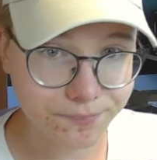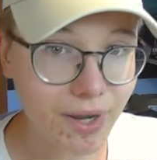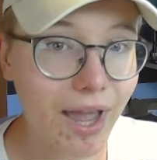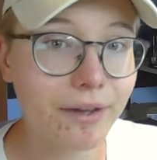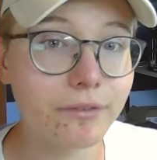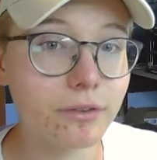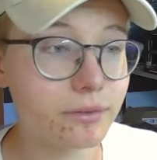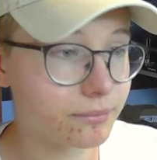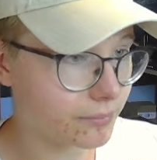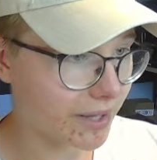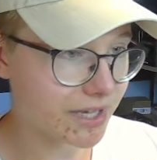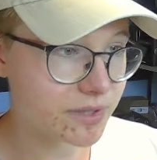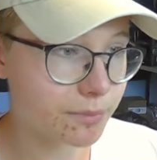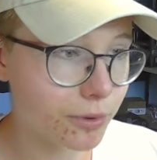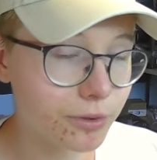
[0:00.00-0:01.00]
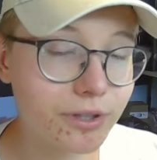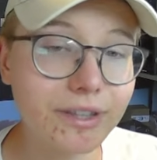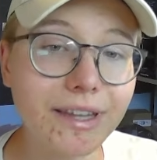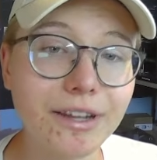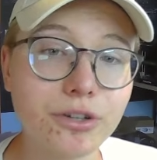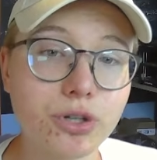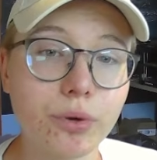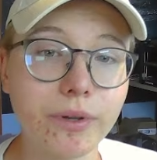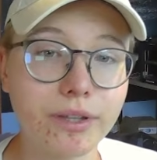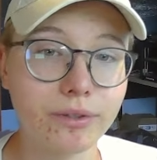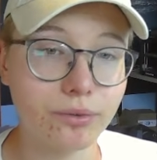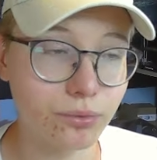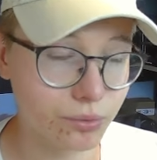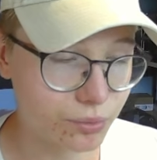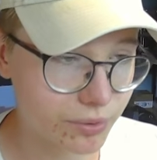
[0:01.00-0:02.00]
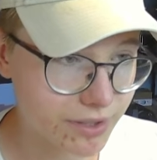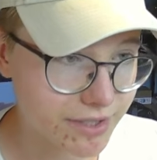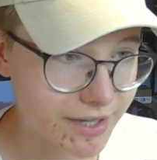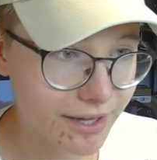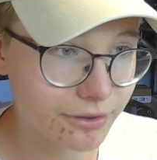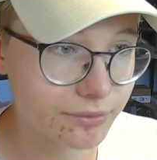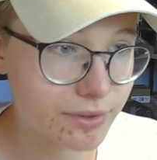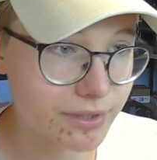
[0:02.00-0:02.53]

I will export it and show it to you inside of the